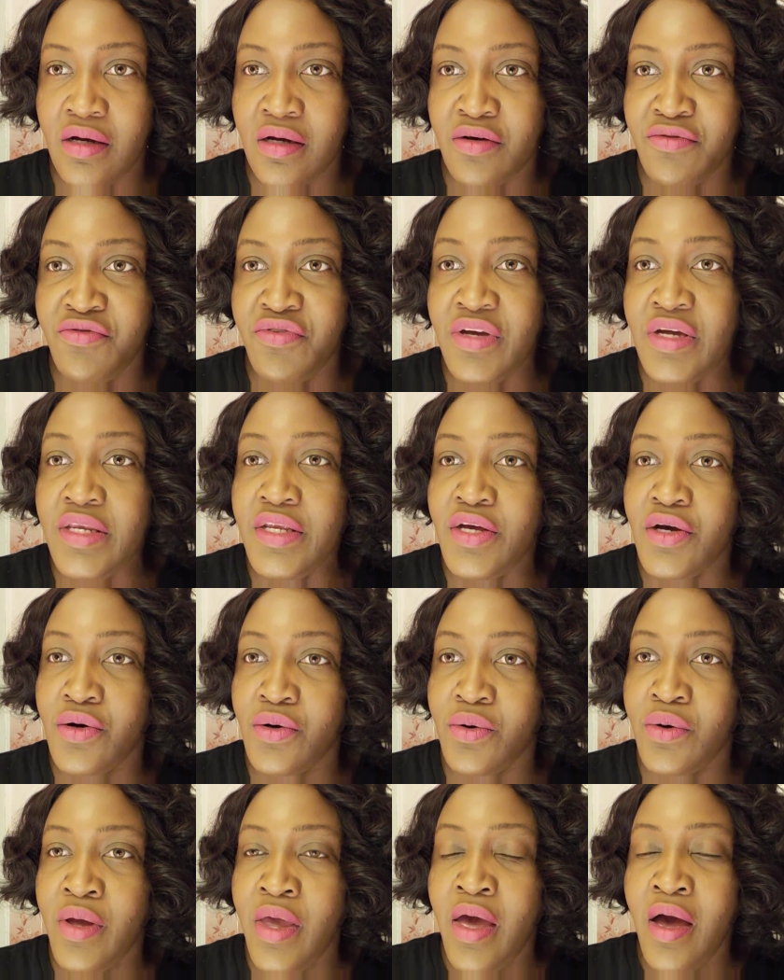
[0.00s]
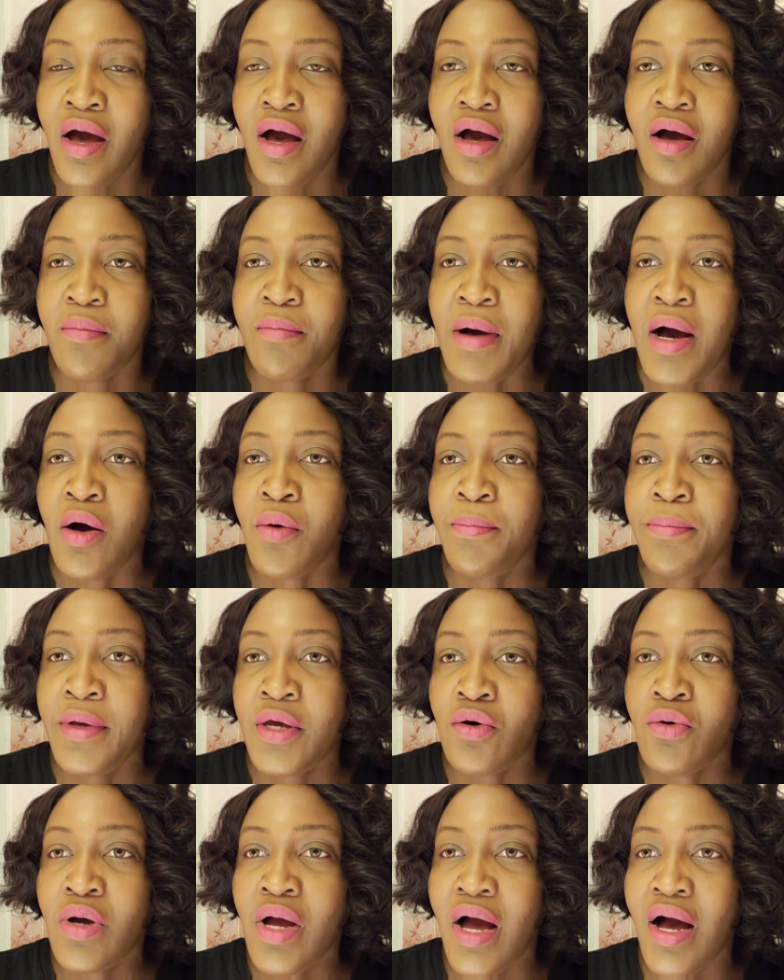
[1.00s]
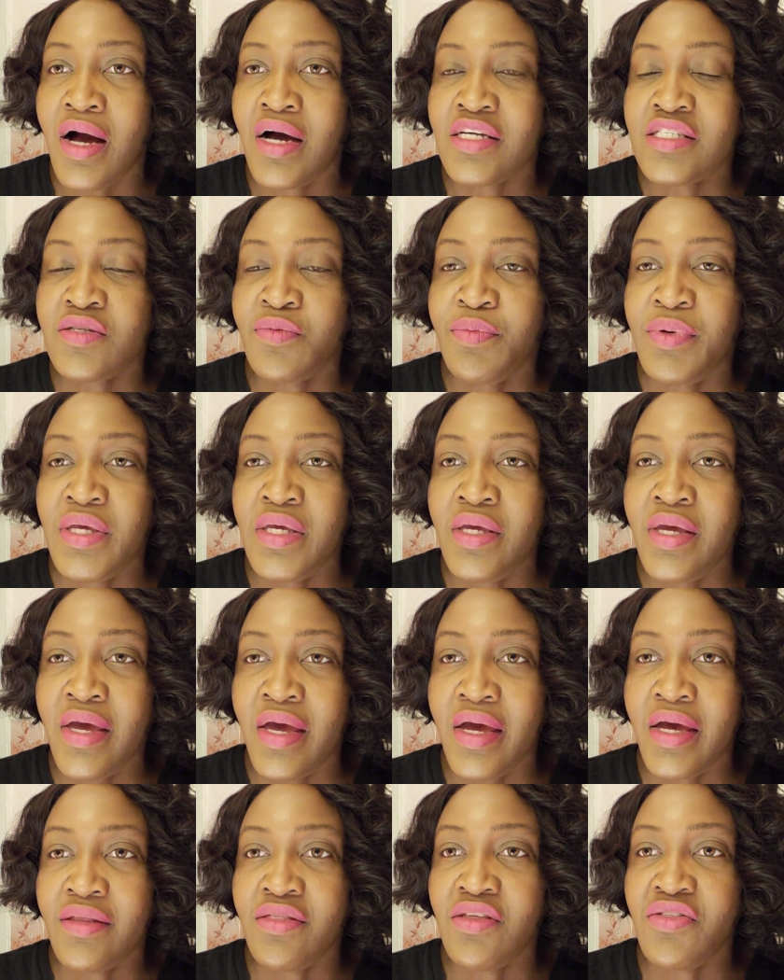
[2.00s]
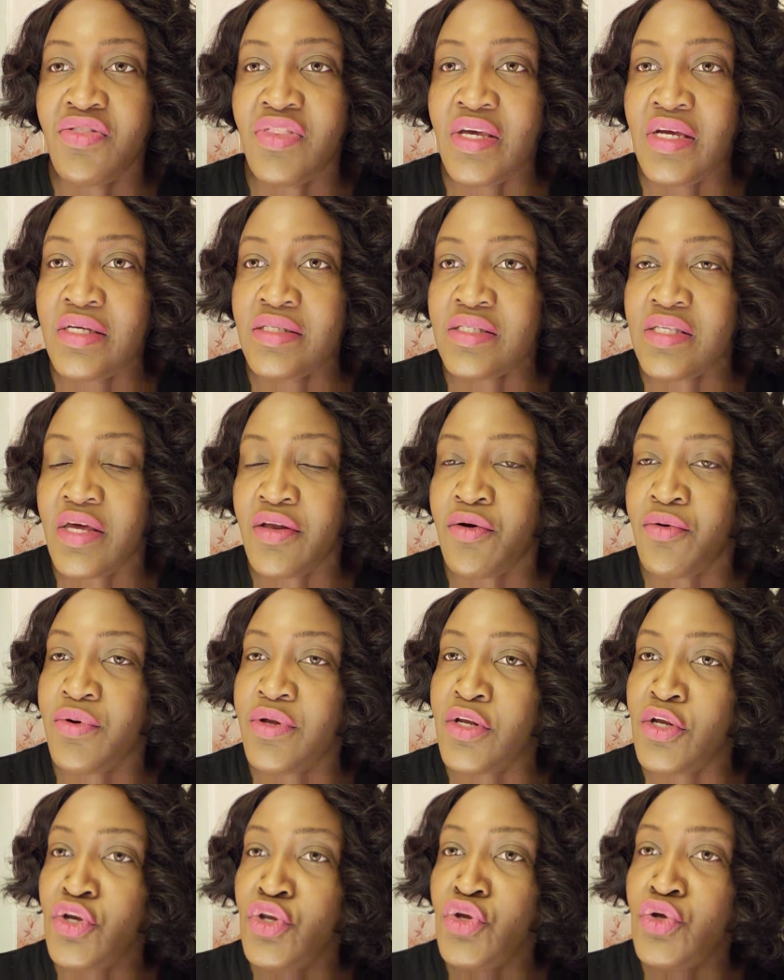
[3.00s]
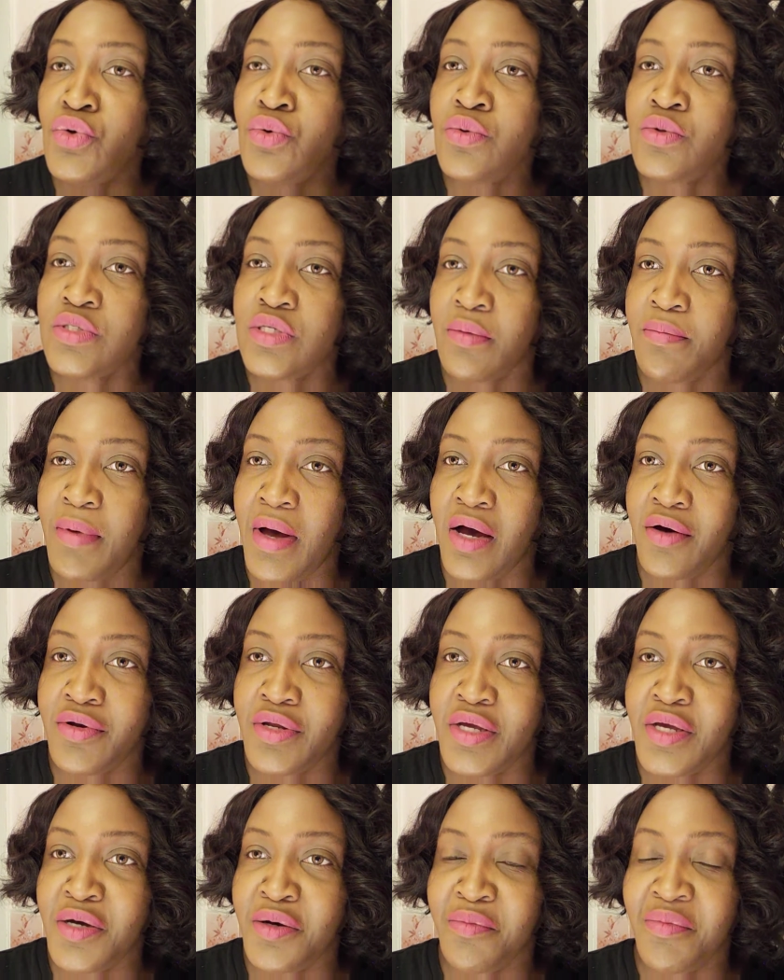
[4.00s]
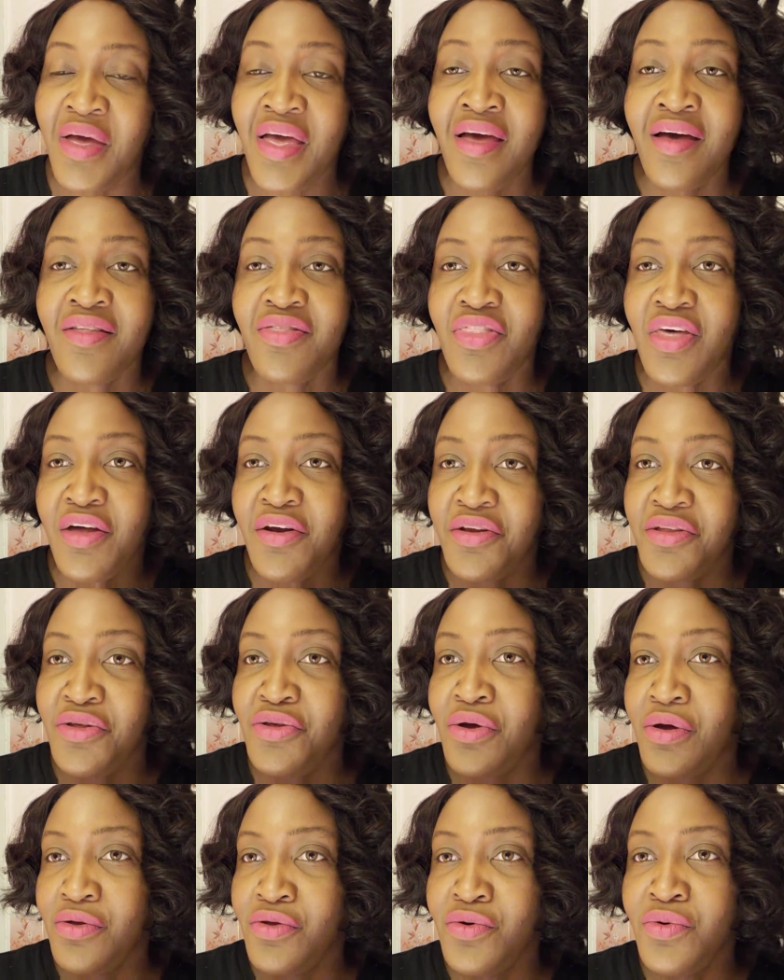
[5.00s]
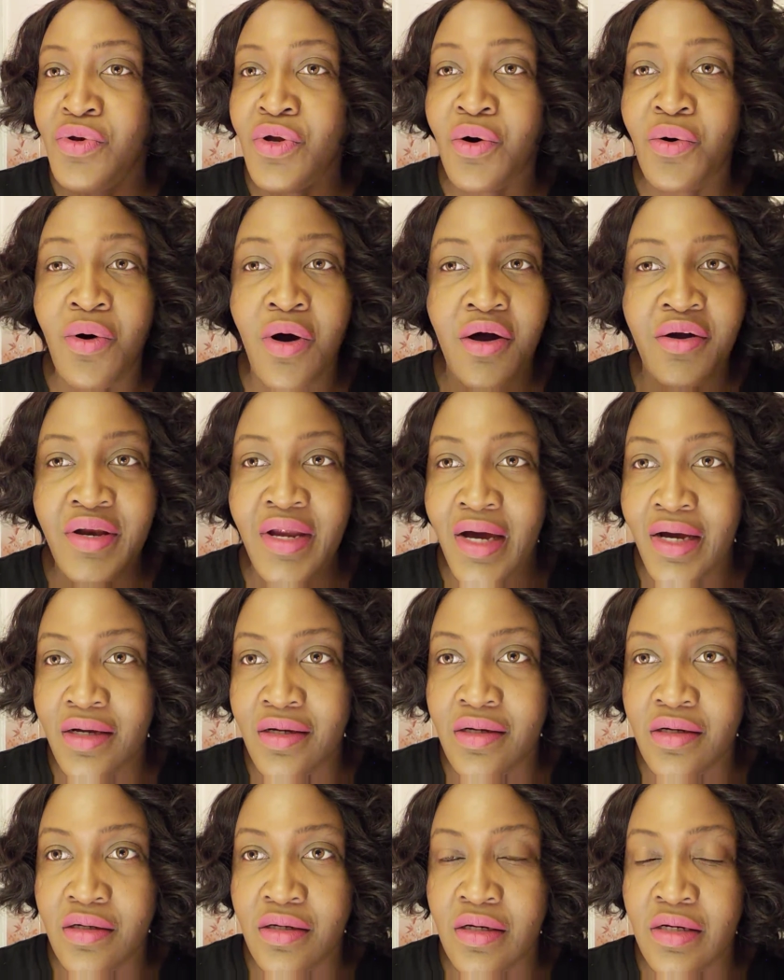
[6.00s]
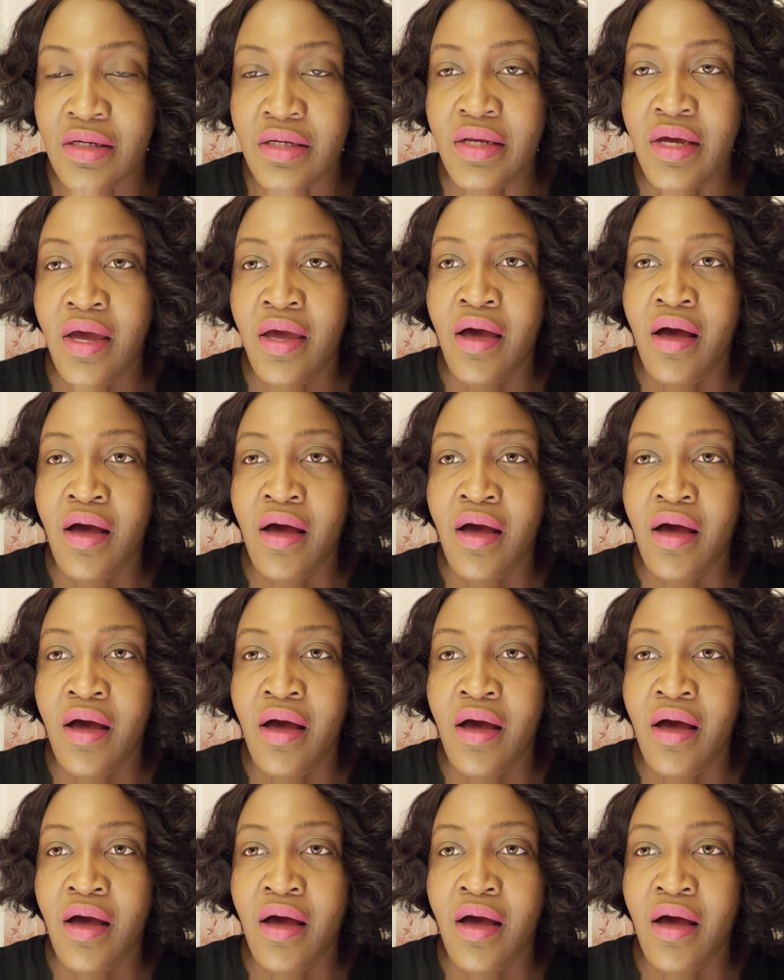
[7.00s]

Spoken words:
video about Bill Cosby and the things that are in the news about him that you know are not good.